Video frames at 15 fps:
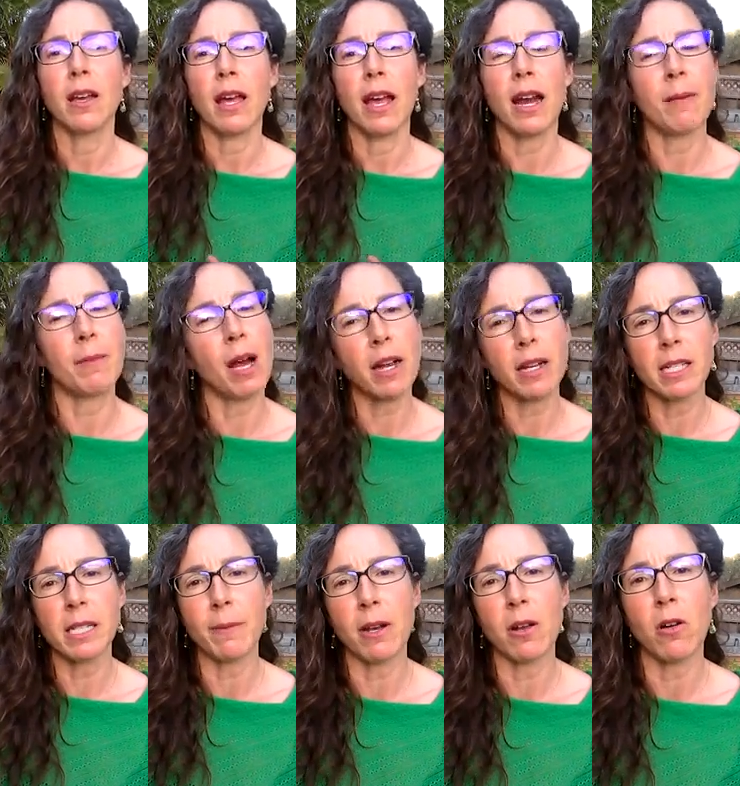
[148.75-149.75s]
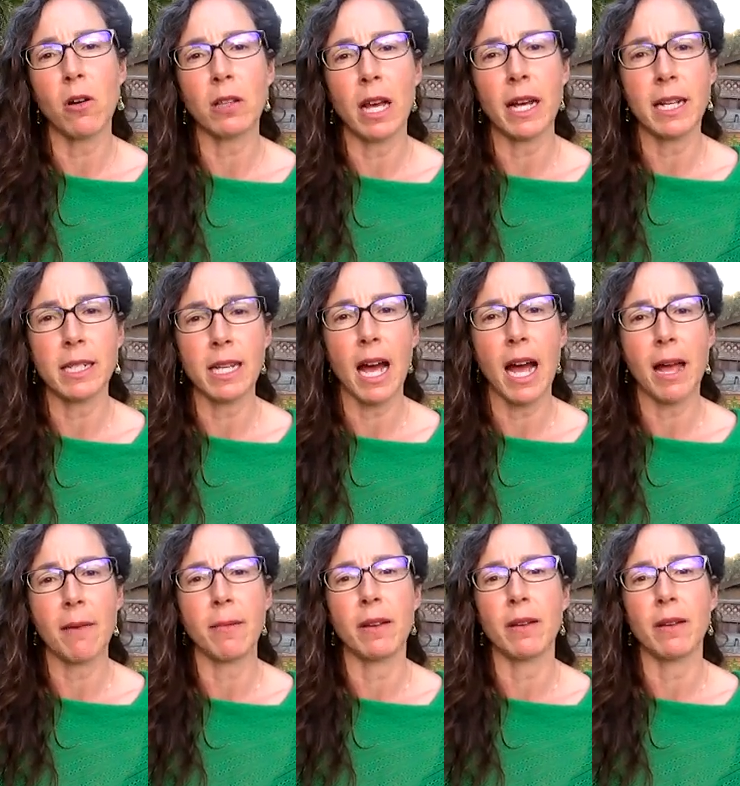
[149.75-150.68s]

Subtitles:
And I'm not going to spend a whole lot of time.